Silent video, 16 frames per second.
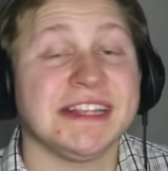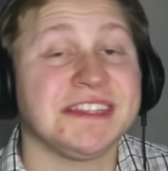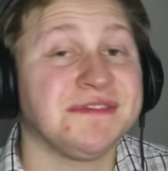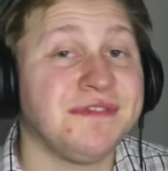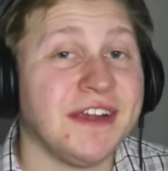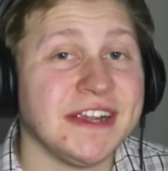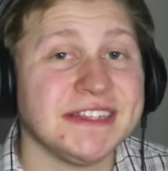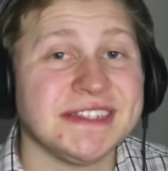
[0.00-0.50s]
And it's
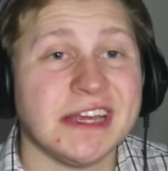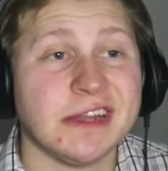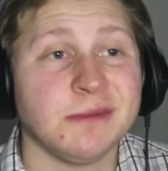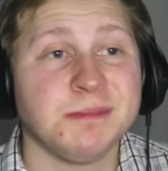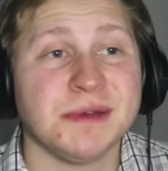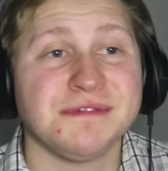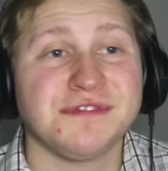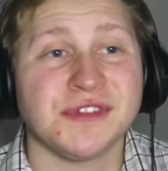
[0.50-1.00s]
very subtle,
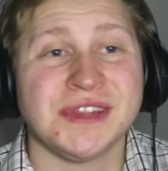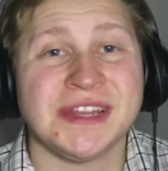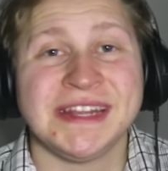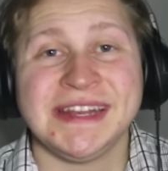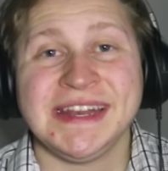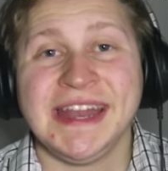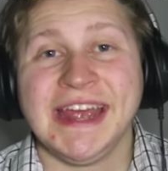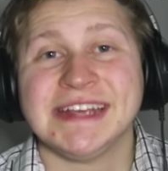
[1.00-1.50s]
but for the
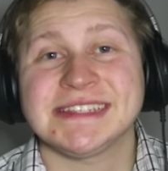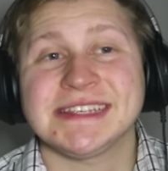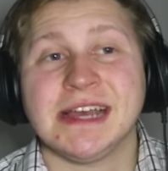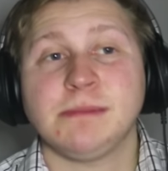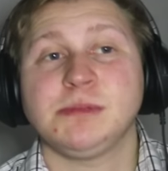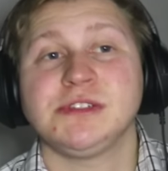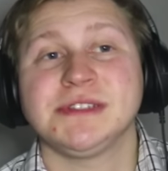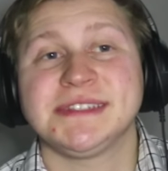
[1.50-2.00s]
next
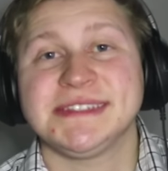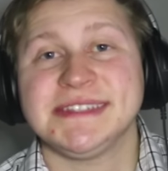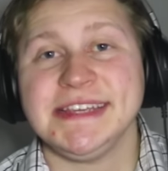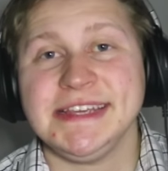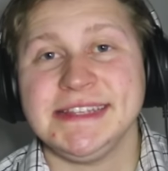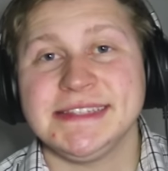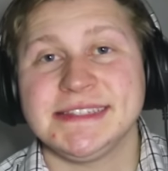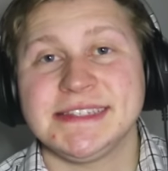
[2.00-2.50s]
couple of
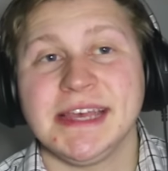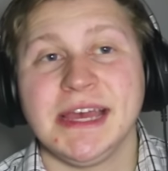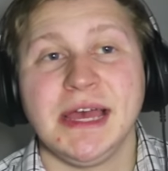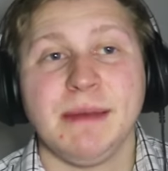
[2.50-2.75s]
scenes,